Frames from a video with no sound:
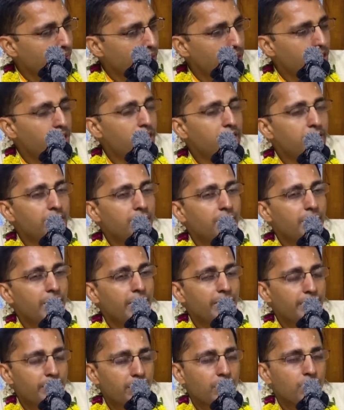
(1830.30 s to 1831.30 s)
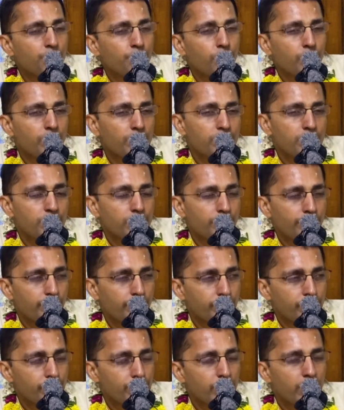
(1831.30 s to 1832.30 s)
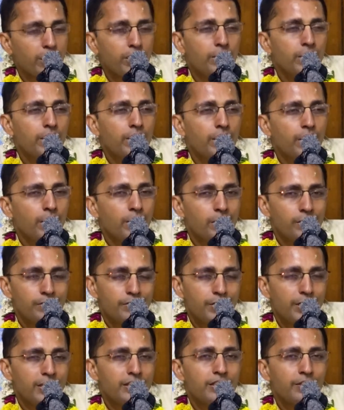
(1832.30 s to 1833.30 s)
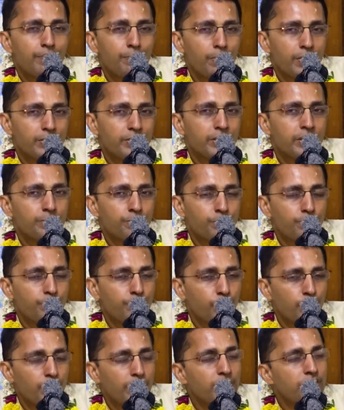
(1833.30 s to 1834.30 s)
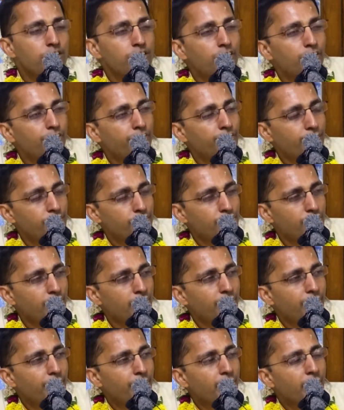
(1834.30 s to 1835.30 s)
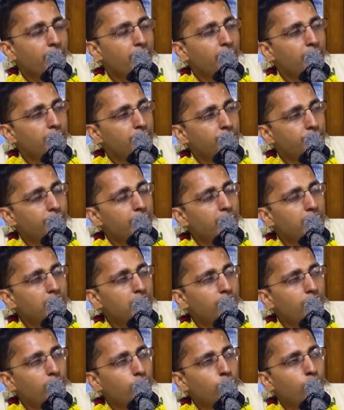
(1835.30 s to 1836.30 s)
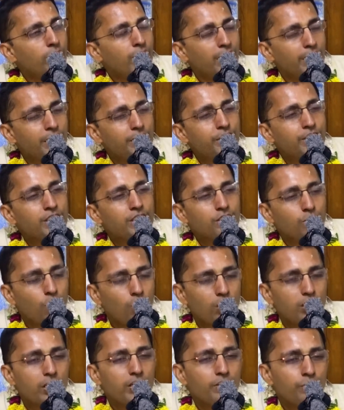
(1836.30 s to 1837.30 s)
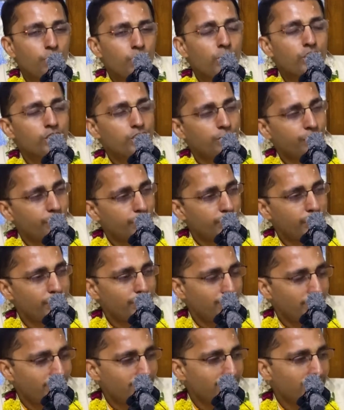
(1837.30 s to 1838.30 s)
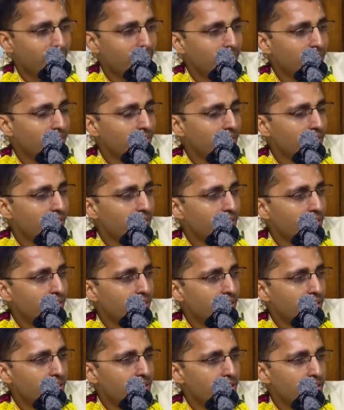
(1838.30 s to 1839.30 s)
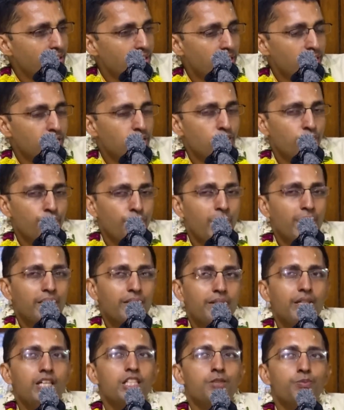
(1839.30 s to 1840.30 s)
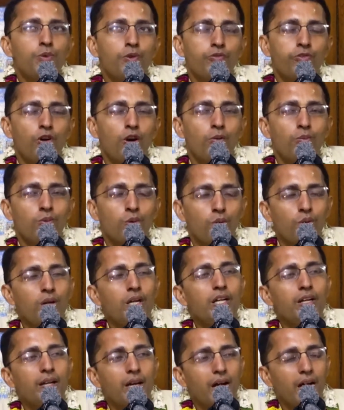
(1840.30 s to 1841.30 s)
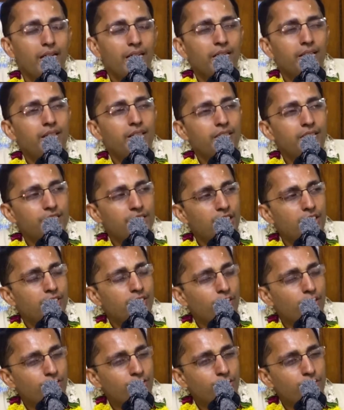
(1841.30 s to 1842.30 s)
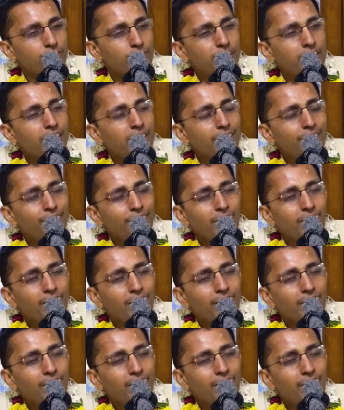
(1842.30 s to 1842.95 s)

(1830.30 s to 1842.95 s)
She is the internal potency of Krishna. She is the pleasure potency of Krishna. She is the one who nourishes all the devotees of Krishna. So Bhakti is performed only under the shelter of Srimati